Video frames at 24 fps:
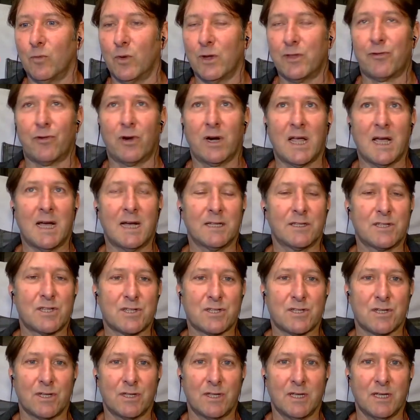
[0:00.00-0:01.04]
With
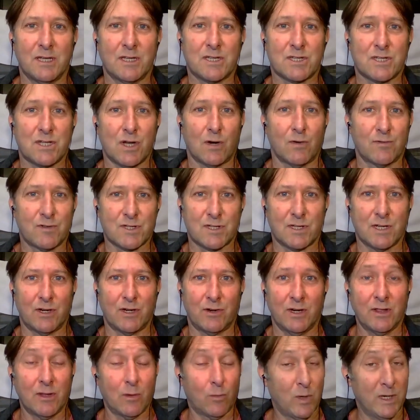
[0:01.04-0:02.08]
regards to the
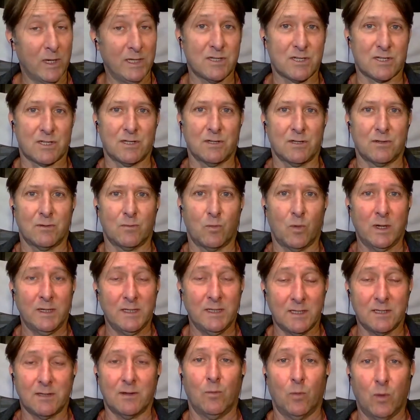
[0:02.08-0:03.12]
self-steering, the
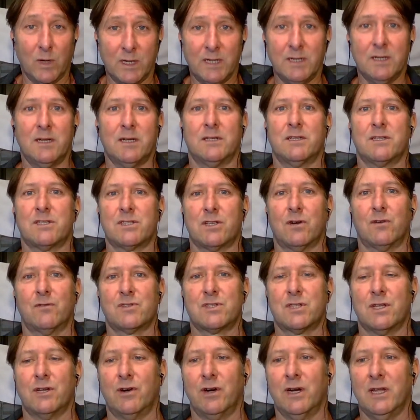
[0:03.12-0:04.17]
wind
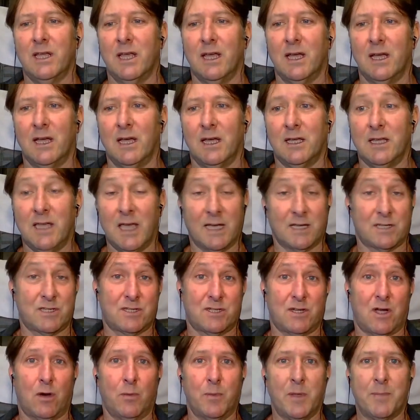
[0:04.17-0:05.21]
self-steering,
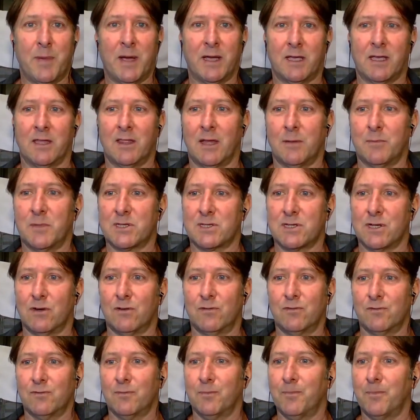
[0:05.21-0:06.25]
yes, I'll be making that
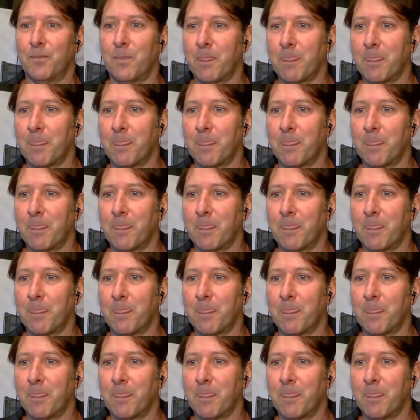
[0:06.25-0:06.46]
myself.